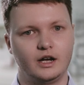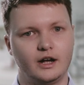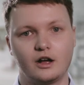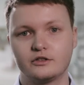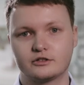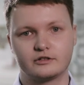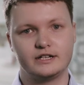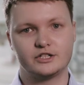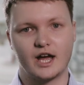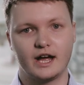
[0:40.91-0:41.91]
An
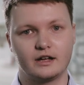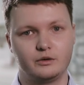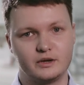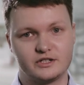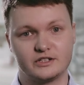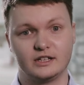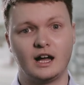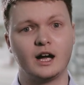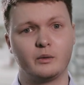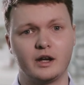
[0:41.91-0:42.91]
on-screen check, which is a
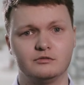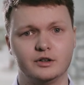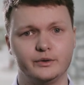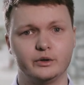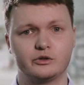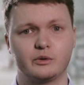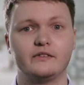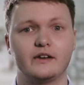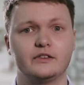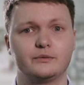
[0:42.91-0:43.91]
lightweight review to
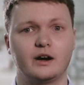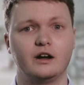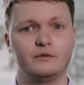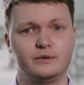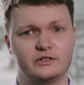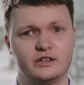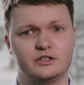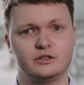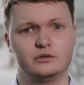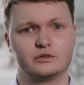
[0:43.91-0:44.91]
identify obvious
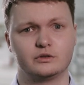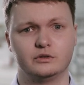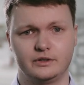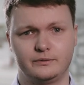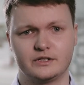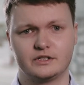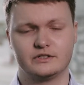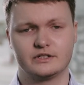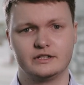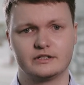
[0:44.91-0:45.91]
issues or
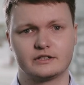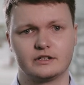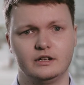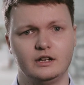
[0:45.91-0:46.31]
deficiencies.